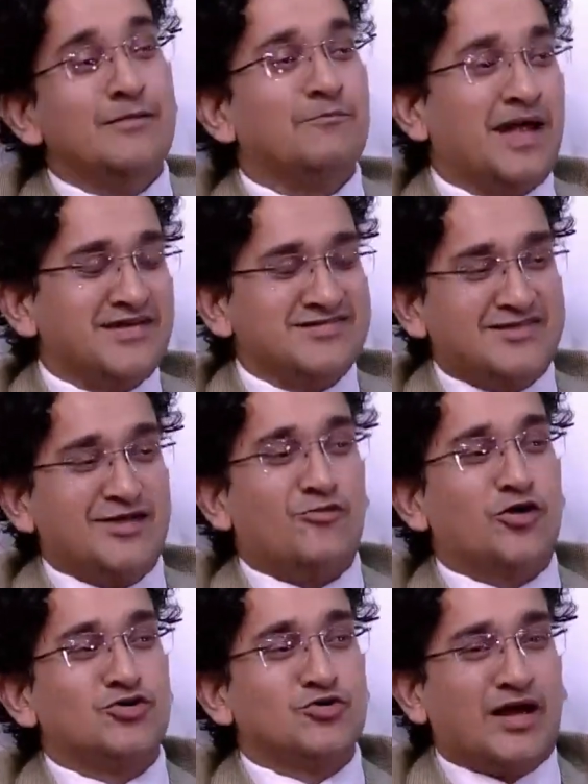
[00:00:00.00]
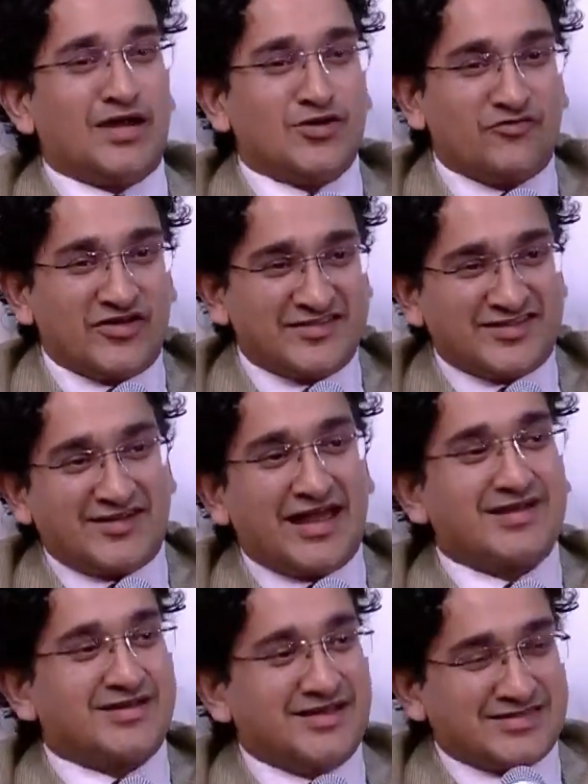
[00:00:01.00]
Plus they want to kind of resurrect a